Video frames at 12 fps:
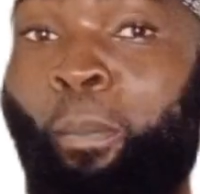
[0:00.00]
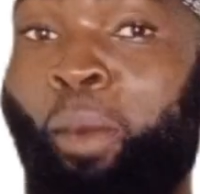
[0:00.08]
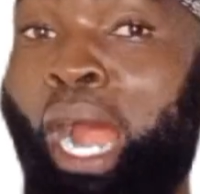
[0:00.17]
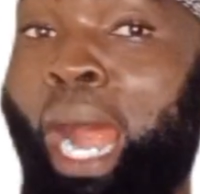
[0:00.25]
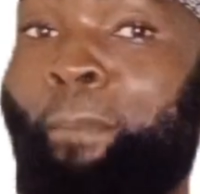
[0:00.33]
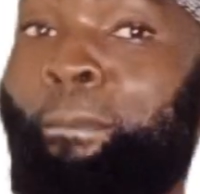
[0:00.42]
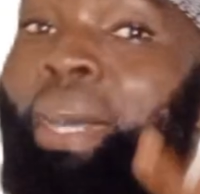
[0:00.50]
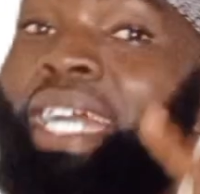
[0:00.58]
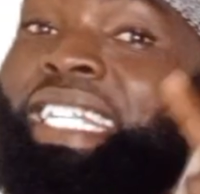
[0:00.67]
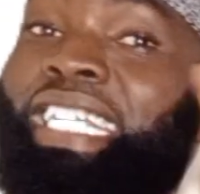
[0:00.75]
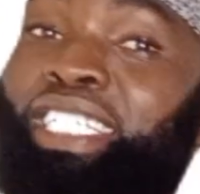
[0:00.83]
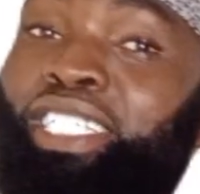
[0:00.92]

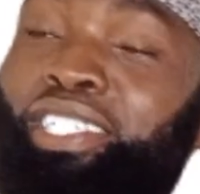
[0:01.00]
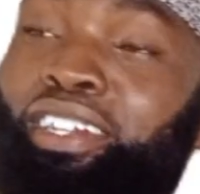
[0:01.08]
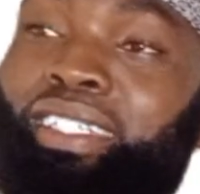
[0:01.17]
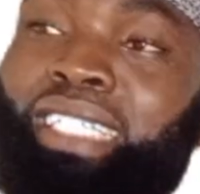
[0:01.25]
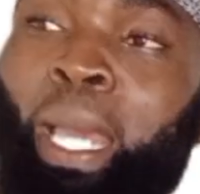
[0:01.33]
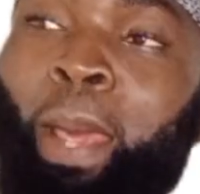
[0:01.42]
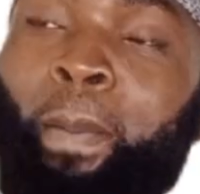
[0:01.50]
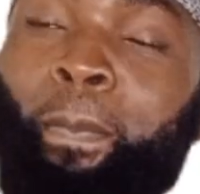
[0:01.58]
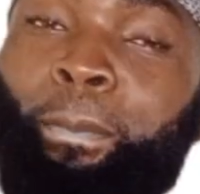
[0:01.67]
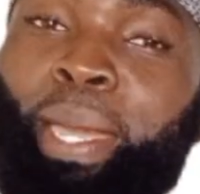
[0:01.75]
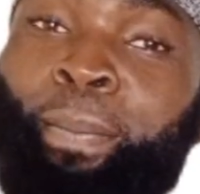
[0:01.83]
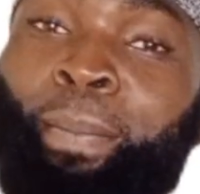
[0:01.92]
Muhammad is not
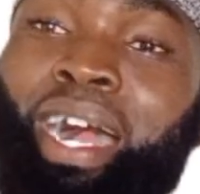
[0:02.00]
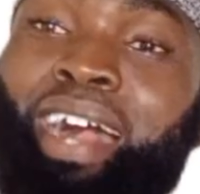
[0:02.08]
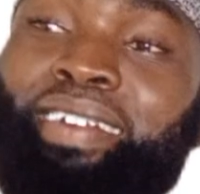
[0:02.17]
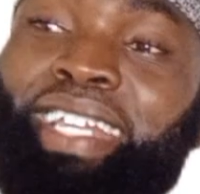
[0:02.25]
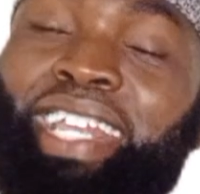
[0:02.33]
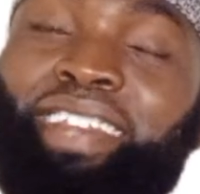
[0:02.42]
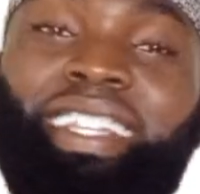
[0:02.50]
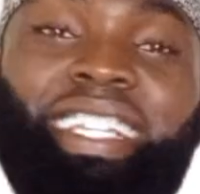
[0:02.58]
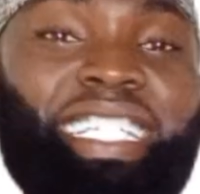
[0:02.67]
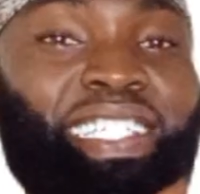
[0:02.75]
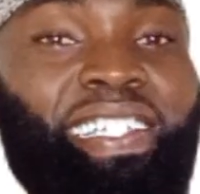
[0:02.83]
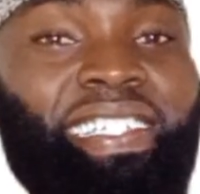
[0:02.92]
be married,
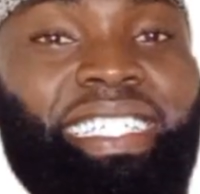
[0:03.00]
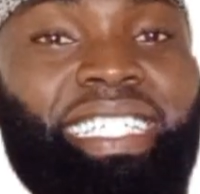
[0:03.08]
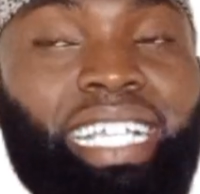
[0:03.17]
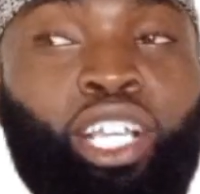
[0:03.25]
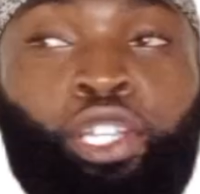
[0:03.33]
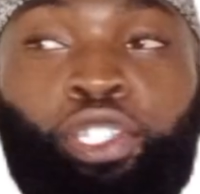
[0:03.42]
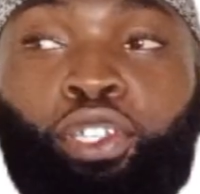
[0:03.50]
it is not sick.